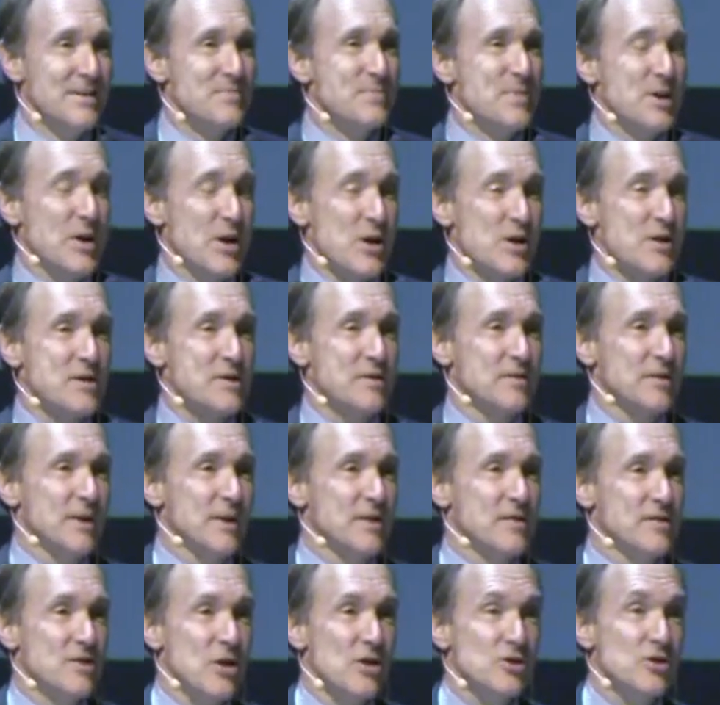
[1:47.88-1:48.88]
because
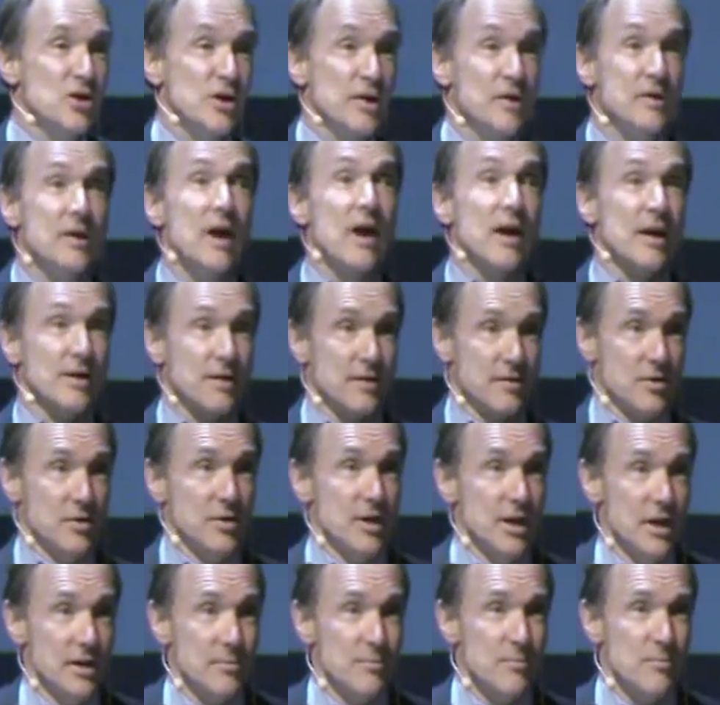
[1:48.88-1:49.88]
it's not just science you
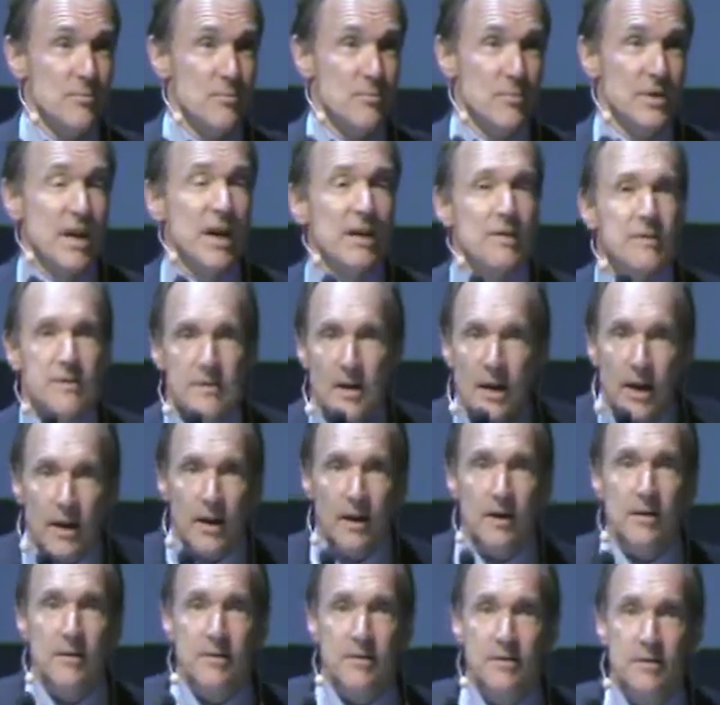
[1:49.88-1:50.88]
need. Yes,
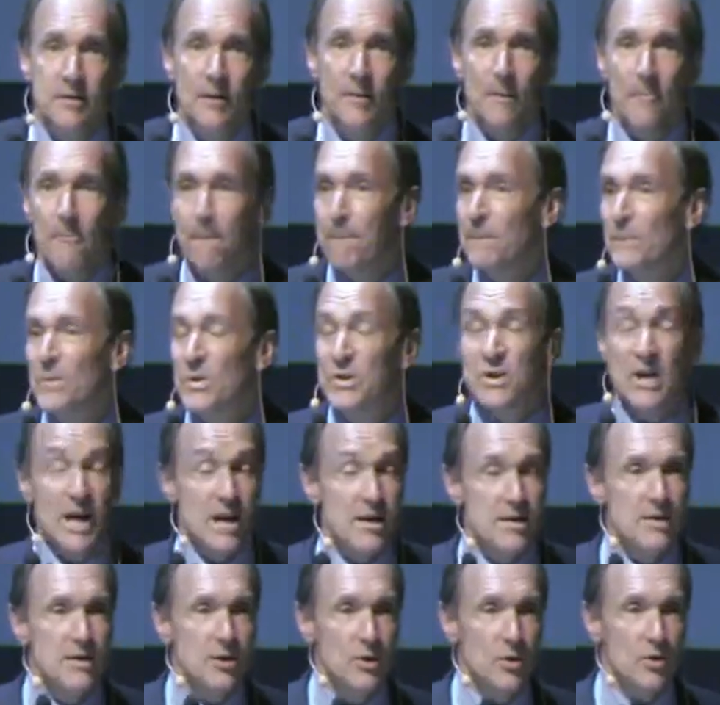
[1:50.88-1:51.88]
science
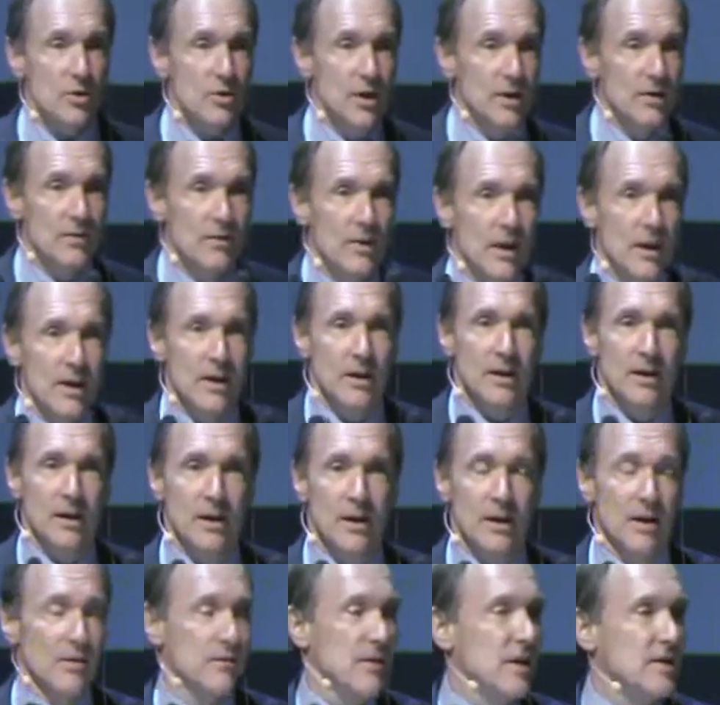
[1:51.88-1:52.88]
tends to
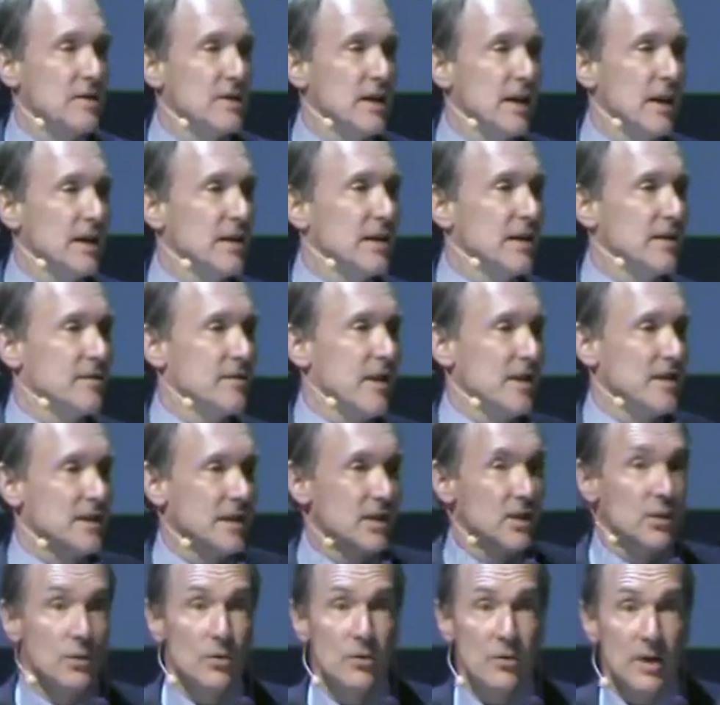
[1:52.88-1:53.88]
investigate
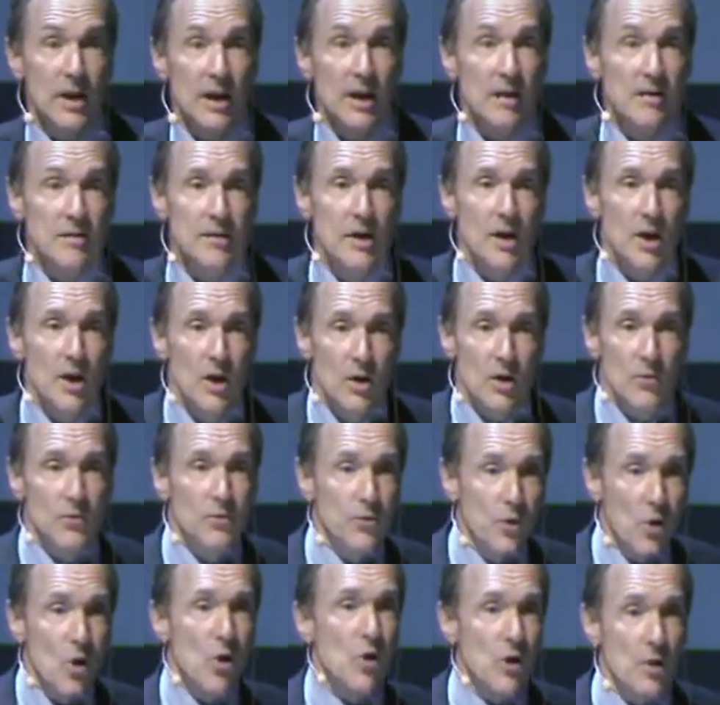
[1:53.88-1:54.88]
exciting new things
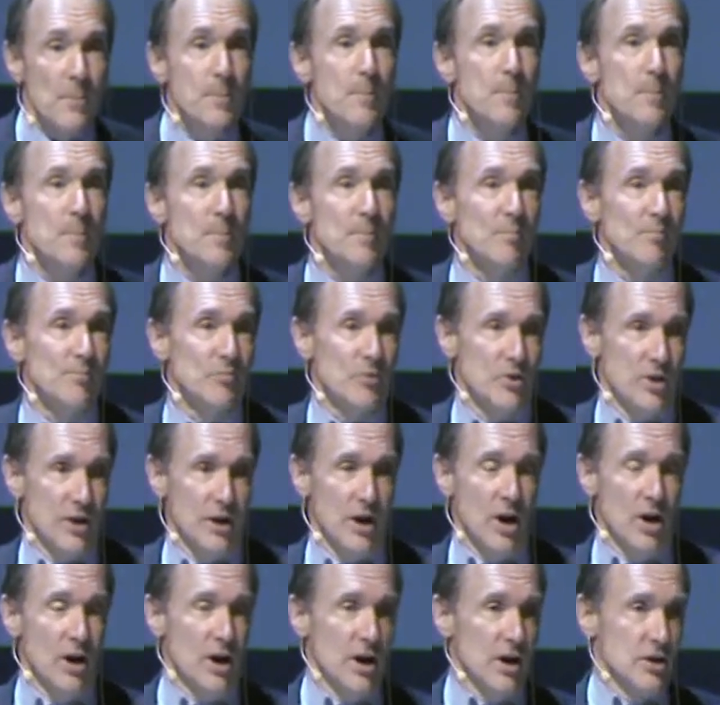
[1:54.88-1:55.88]
for
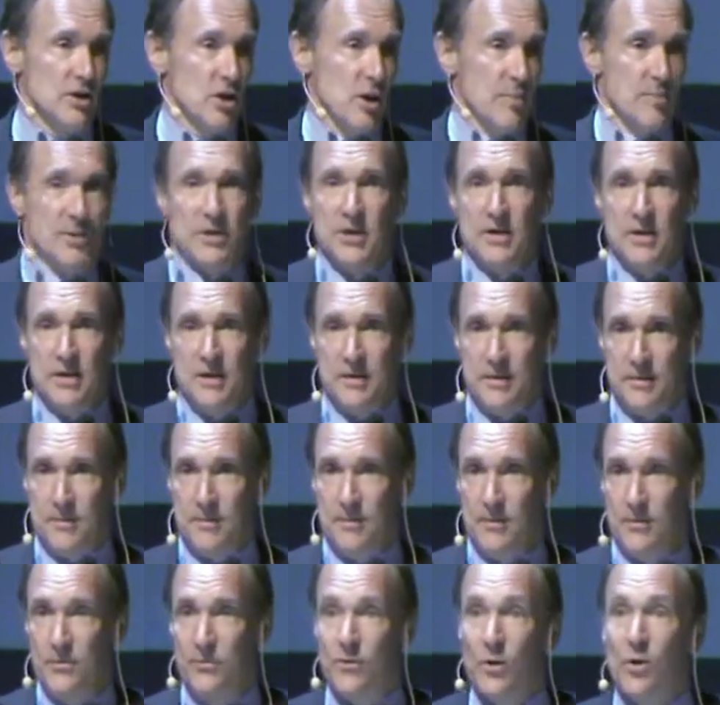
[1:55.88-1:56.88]
the early adopters,
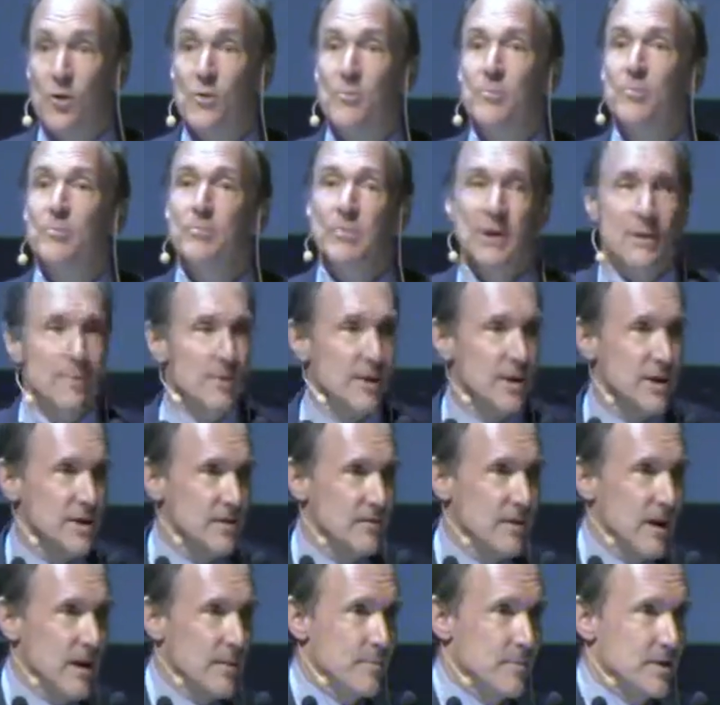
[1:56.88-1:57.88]
for people in
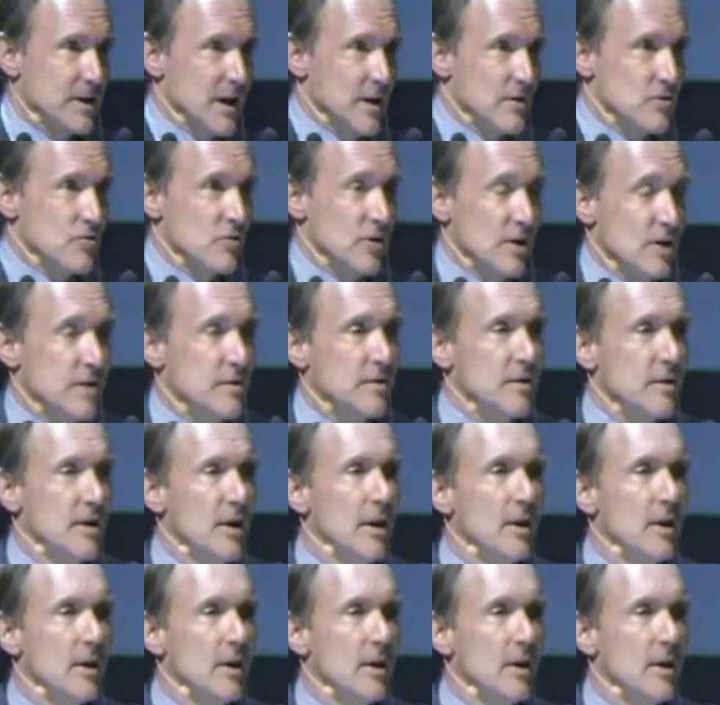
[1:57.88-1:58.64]
developed countries.